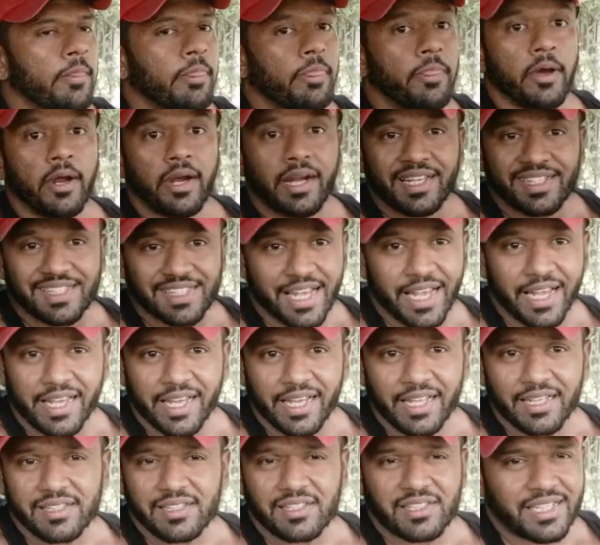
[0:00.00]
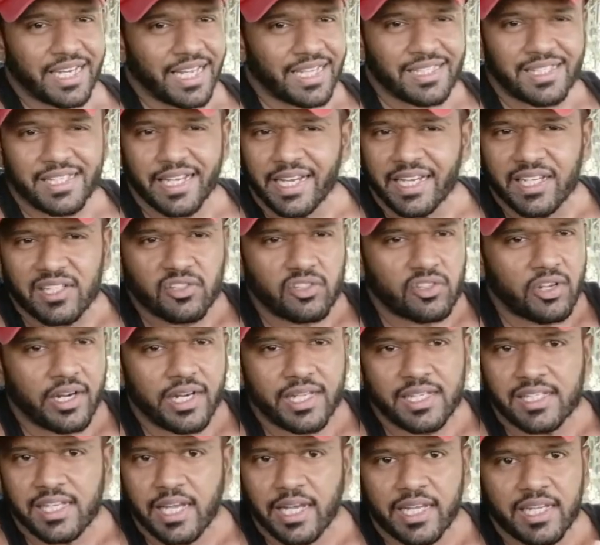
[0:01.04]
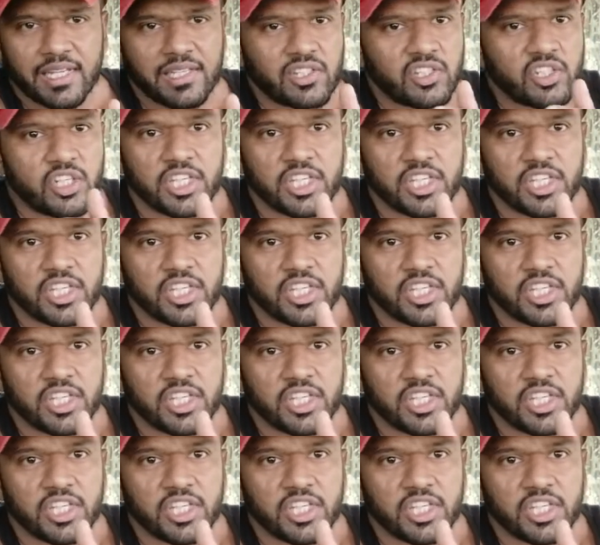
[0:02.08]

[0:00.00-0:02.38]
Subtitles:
30 seconds, 10 seconds, 30 seconds,